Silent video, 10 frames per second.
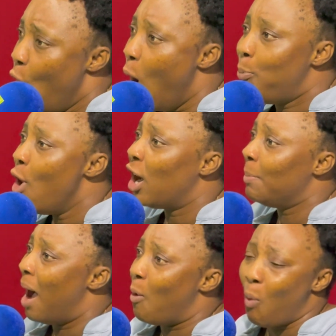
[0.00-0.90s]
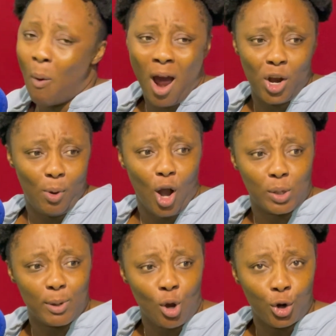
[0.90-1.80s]
Obu on the man, we're worried because
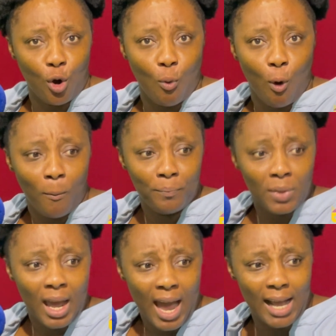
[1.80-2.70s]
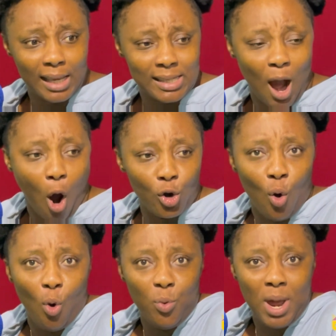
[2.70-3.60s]
of us all know who. It is like, all
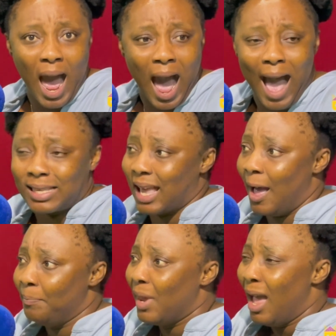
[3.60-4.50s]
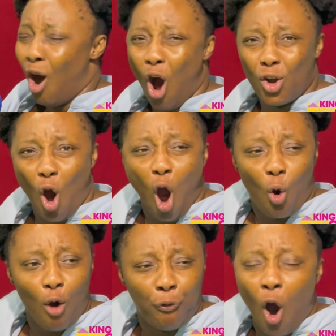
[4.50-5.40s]
know who we are, as a
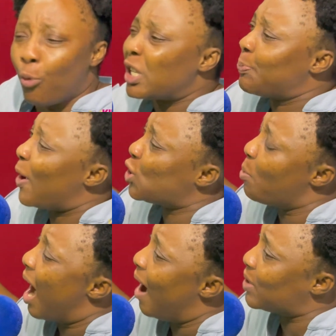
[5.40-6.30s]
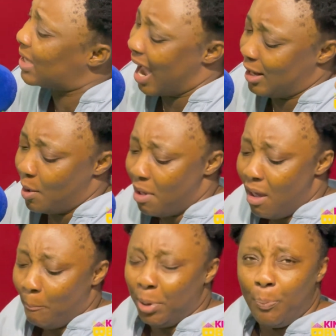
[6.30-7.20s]
uncle for or respect to him outside.
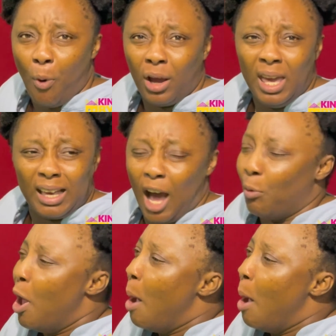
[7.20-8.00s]
People he can